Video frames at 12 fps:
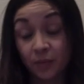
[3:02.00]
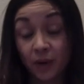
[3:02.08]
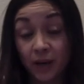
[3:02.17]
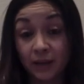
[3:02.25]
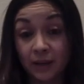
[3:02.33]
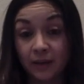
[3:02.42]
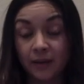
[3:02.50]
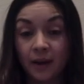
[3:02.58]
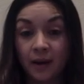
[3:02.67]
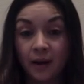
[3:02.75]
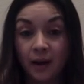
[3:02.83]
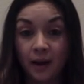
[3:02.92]
pregnant,
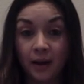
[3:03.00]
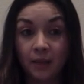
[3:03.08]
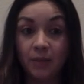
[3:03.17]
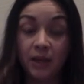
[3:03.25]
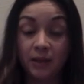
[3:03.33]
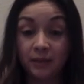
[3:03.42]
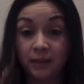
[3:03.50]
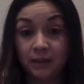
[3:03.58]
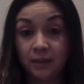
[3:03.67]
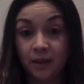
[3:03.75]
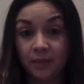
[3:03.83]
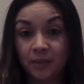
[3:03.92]
I immediately
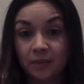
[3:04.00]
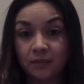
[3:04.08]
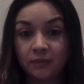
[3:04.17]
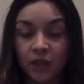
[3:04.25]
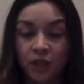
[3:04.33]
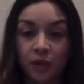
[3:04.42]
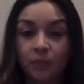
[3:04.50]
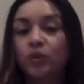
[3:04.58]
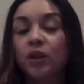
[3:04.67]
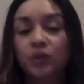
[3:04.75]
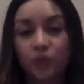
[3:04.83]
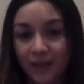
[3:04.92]
stopped,
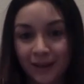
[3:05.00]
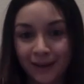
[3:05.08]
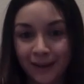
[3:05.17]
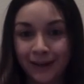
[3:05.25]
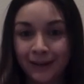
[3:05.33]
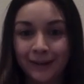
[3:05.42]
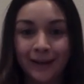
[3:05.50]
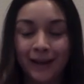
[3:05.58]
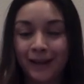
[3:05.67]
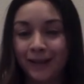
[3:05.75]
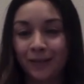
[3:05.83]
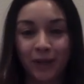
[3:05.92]
drinking
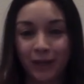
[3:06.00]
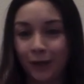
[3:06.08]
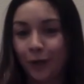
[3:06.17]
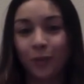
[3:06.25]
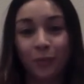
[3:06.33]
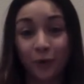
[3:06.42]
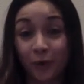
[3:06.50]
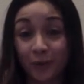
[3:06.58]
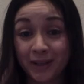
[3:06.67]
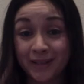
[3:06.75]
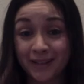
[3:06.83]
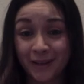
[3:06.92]
any. We didn't go to
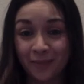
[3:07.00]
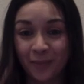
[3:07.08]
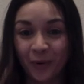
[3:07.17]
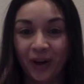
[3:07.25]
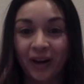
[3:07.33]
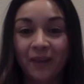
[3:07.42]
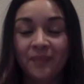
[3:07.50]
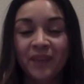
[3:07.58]
breweries anymore.